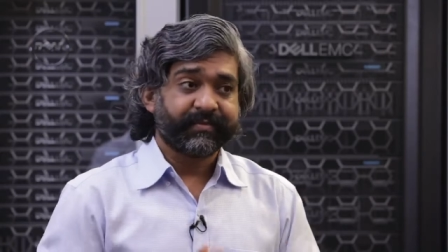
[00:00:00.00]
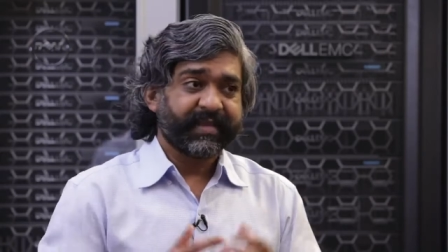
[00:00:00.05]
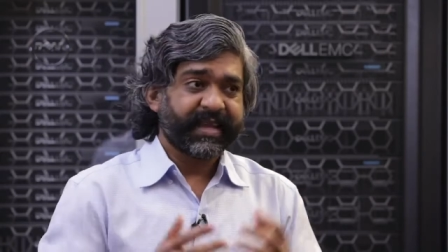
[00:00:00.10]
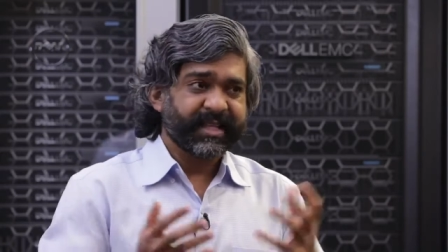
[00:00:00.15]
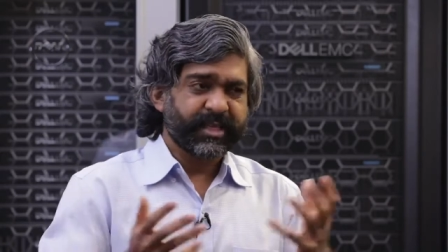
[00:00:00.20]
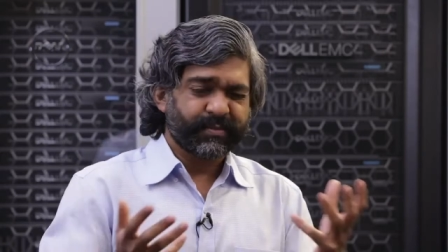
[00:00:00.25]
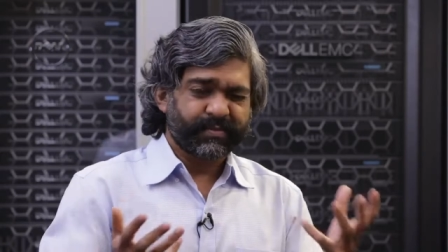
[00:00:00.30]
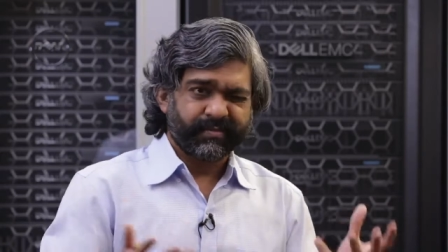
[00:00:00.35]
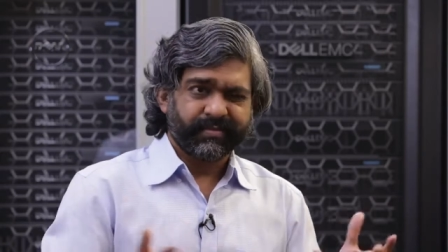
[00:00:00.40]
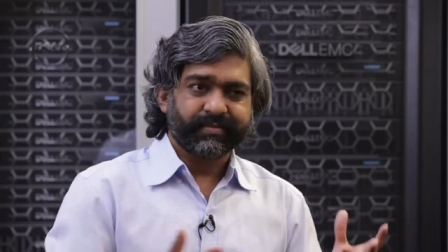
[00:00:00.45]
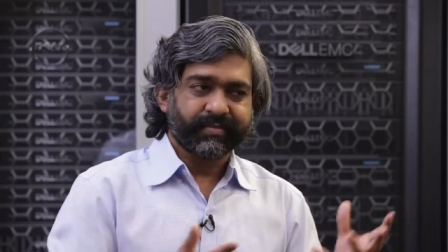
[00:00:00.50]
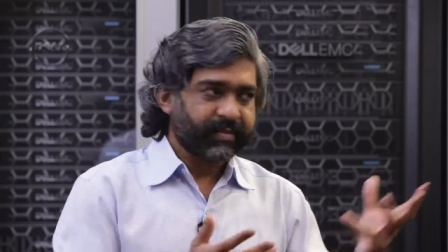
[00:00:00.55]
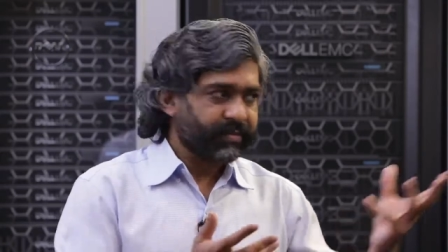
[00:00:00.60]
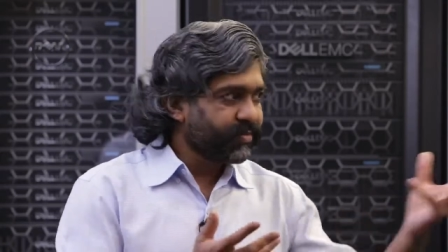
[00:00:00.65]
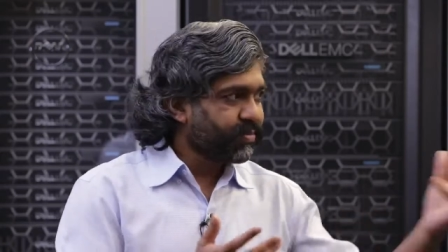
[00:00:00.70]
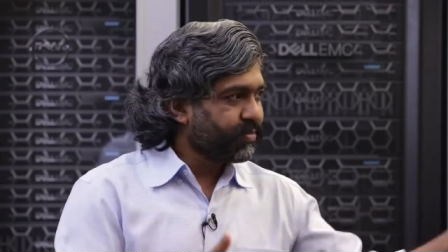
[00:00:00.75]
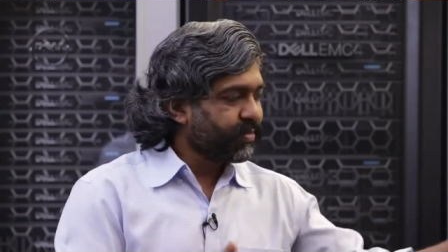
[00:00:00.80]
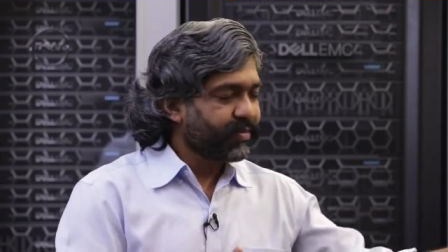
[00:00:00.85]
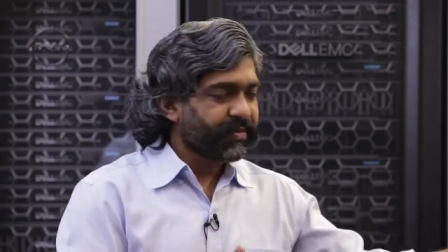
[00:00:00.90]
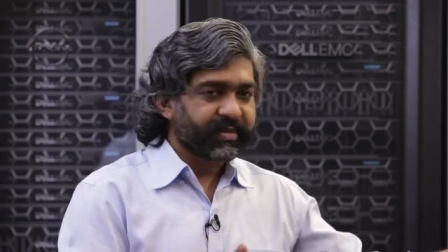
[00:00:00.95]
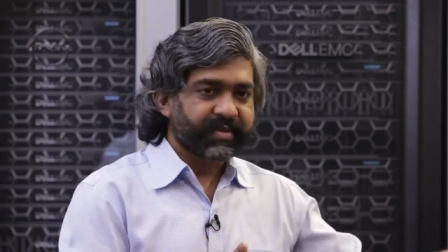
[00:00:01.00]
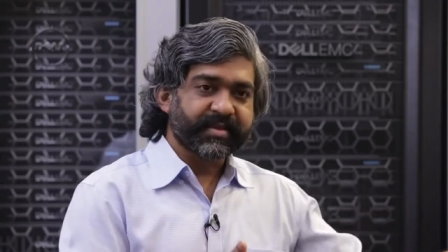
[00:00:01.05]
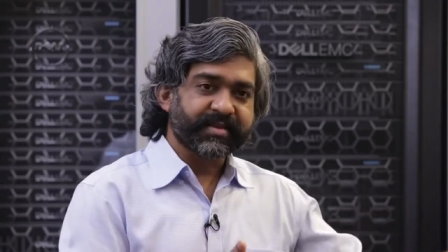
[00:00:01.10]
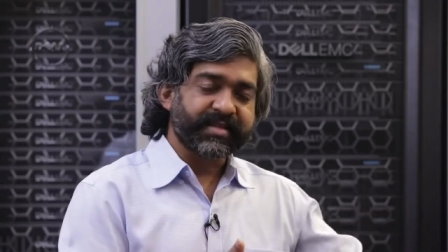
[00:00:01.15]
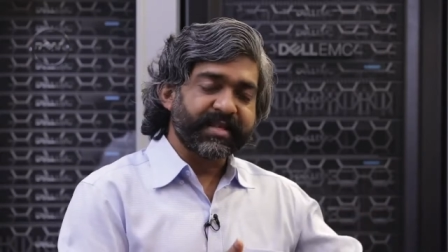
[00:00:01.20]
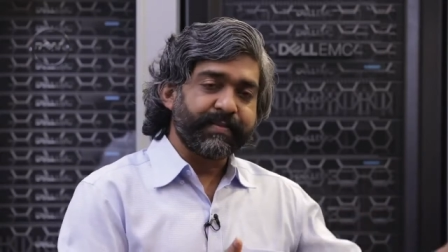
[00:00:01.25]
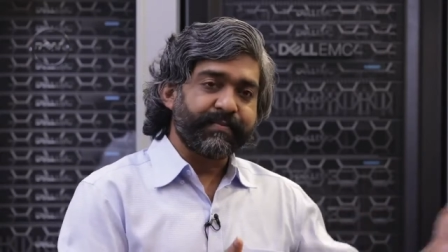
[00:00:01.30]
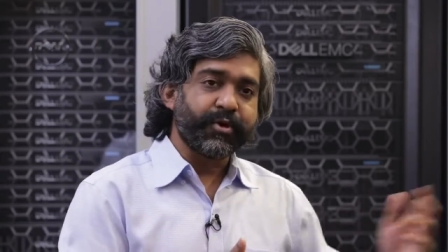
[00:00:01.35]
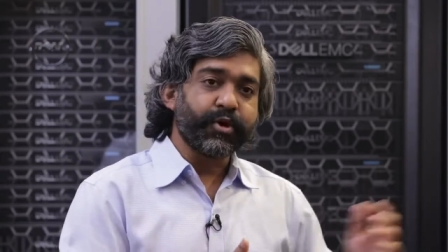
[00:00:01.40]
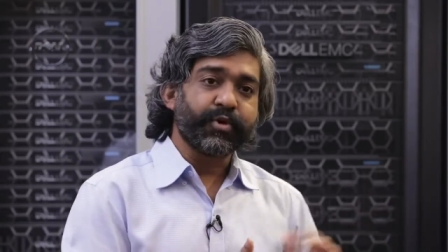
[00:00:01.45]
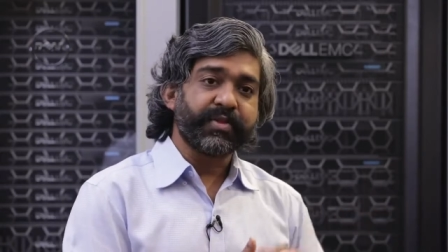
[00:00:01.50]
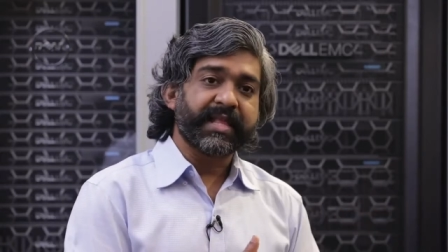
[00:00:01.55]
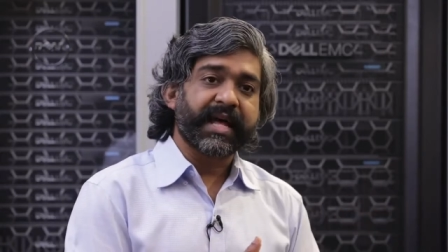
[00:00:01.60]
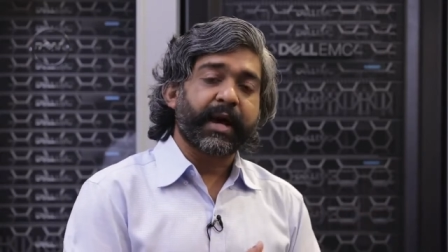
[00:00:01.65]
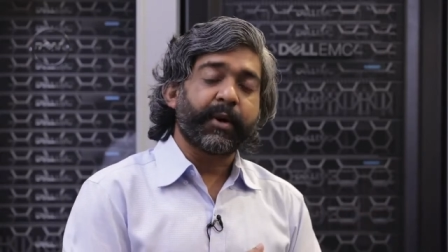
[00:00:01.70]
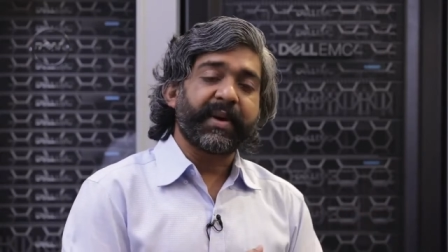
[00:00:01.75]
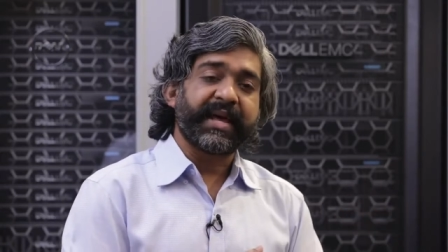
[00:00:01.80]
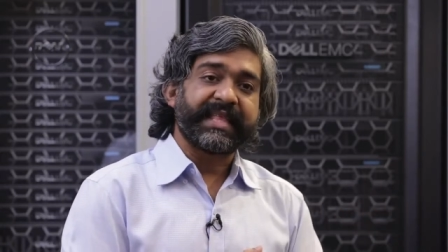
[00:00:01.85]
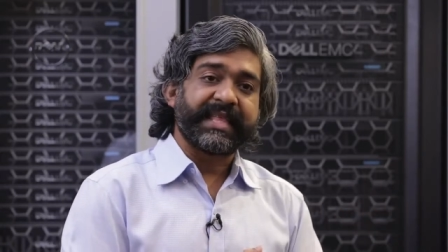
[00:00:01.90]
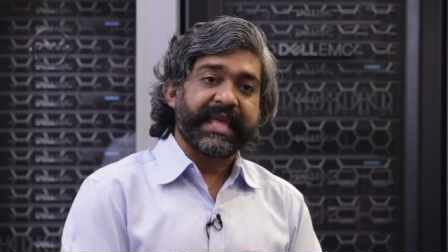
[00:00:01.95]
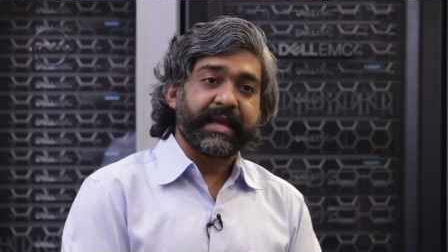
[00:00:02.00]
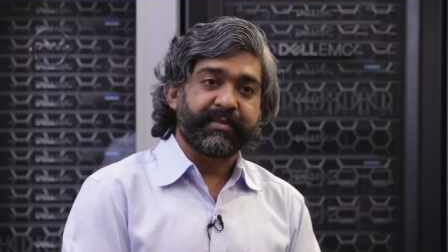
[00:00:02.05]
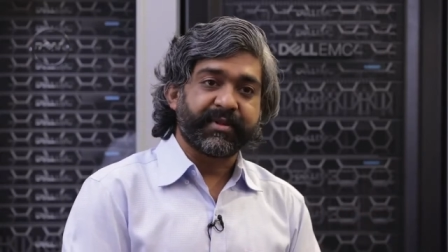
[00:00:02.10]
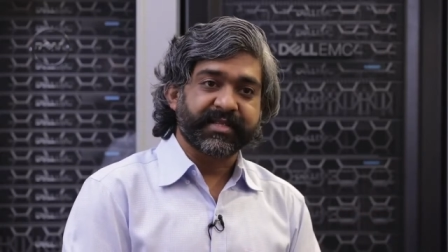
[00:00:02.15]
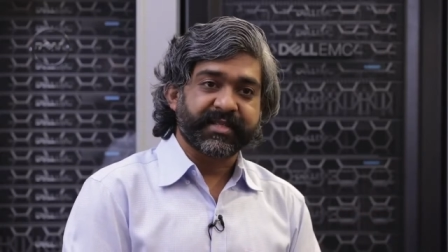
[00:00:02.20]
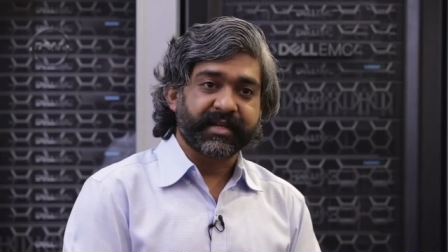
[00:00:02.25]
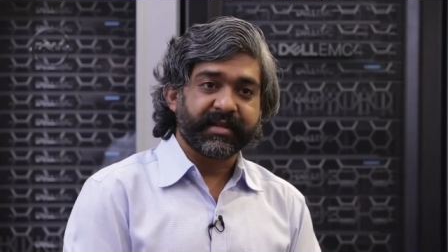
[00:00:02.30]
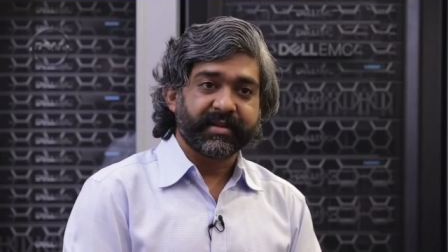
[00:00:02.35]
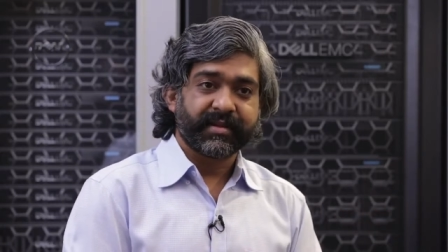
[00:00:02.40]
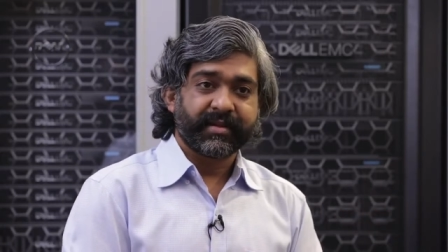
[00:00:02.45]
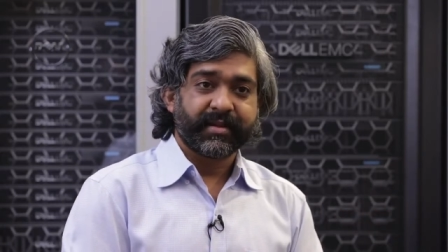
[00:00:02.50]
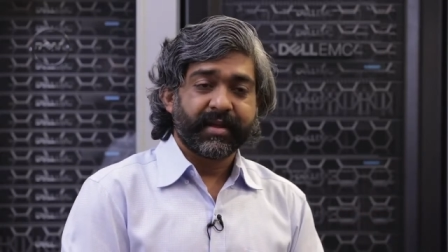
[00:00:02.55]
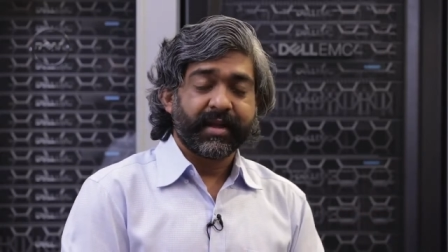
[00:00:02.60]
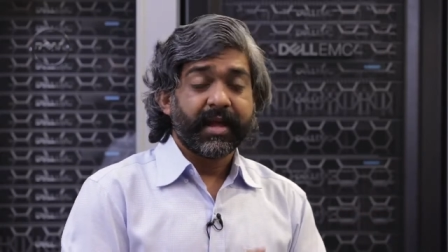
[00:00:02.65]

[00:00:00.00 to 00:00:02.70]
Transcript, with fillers: that's the CPU now enables it.